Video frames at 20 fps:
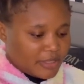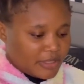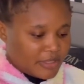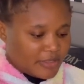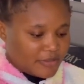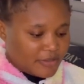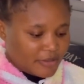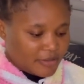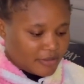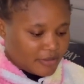
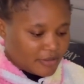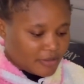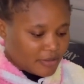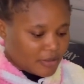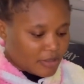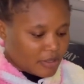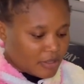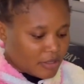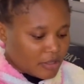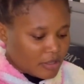It's
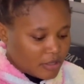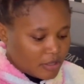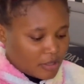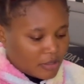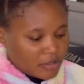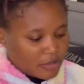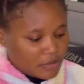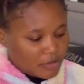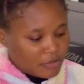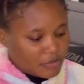
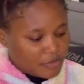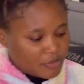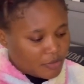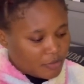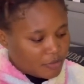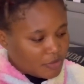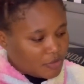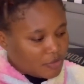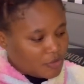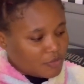going to
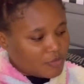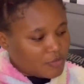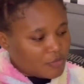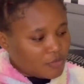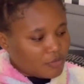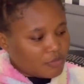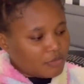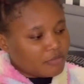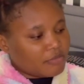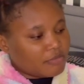be
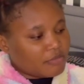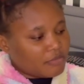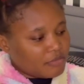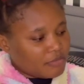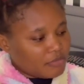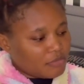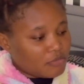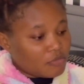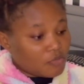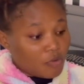small.
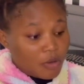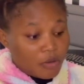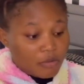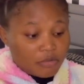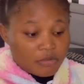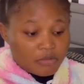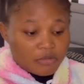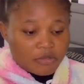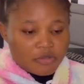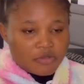Wow,
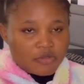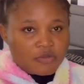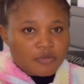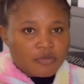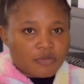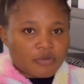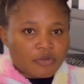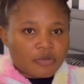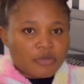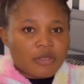not
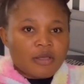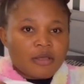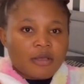small,